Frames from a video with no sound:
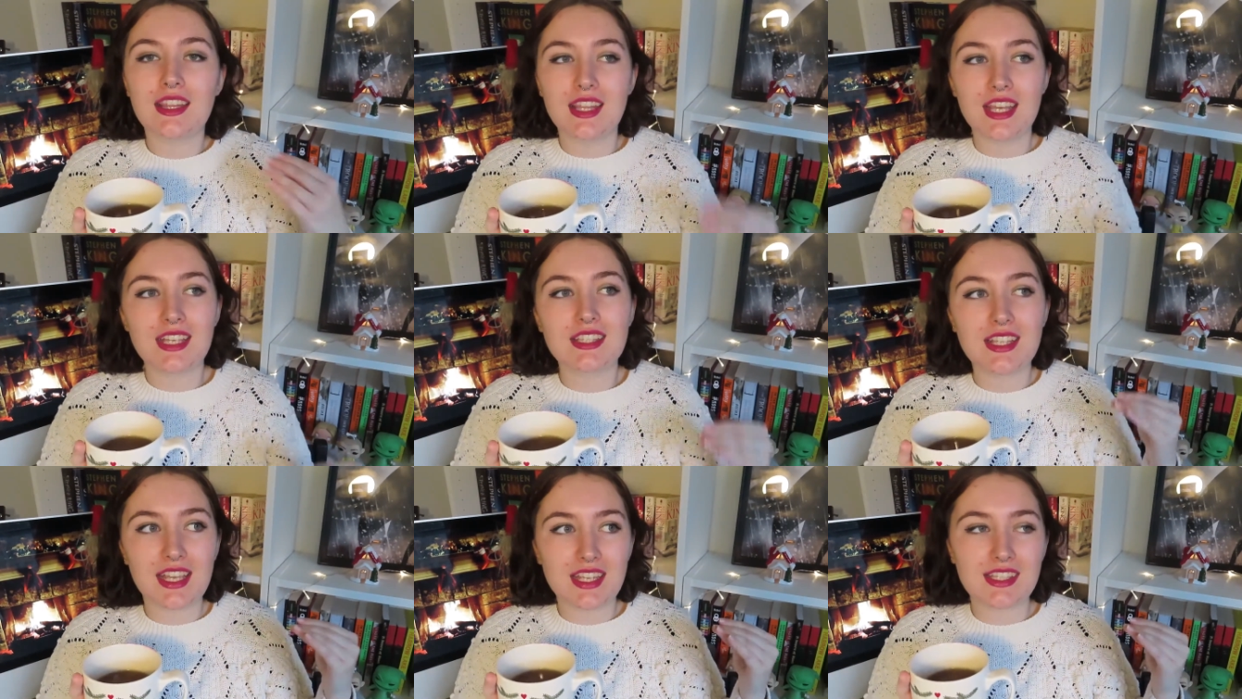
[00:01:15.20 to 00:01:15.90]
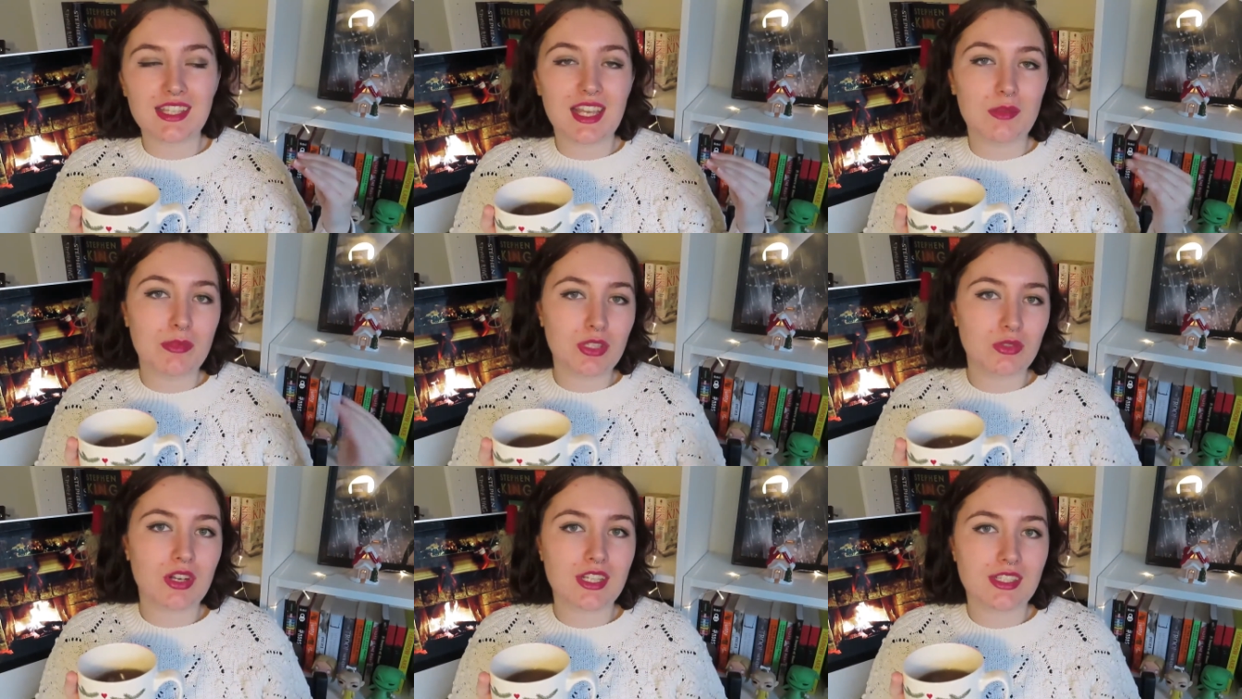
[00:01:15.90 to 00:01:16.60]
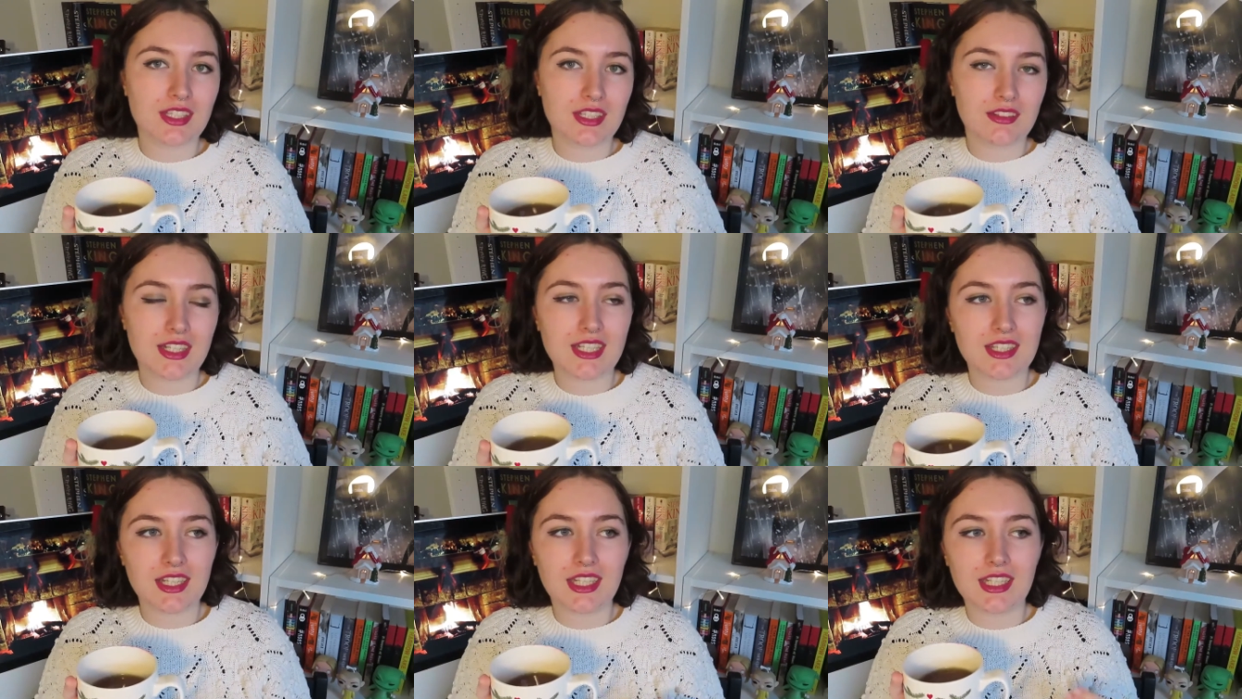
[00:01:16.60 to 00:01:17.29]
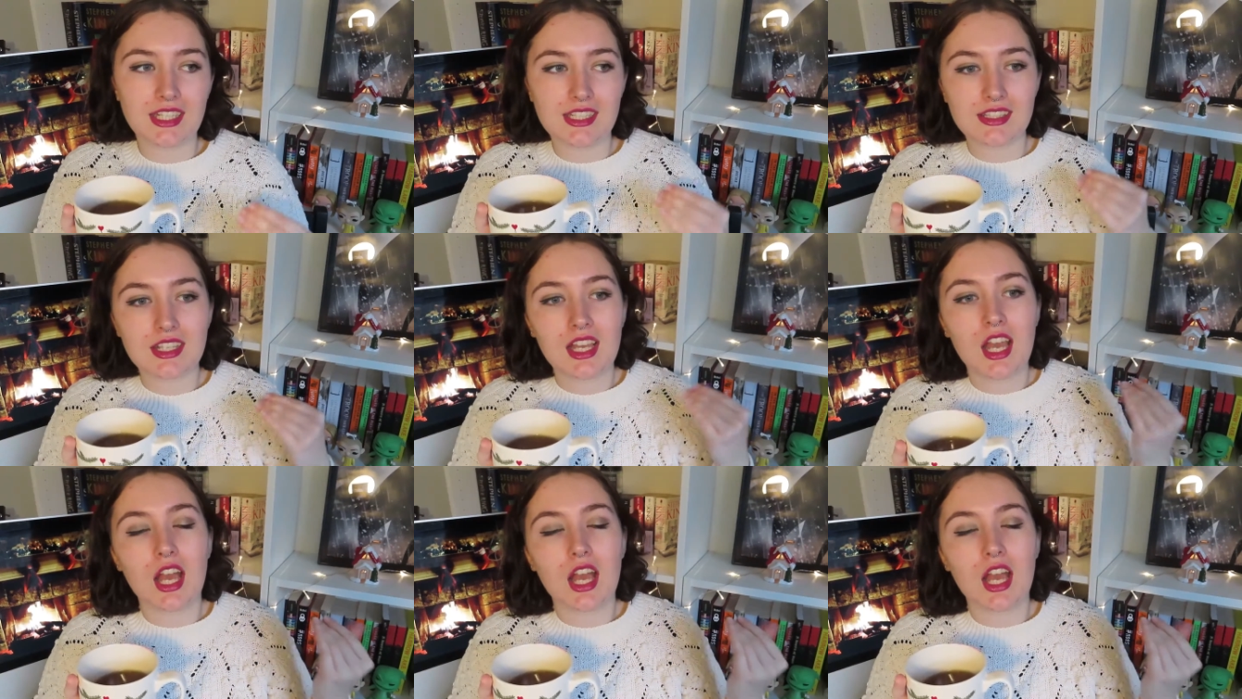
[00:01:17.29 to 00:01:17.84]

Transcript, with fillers: this is a middle grade series and it is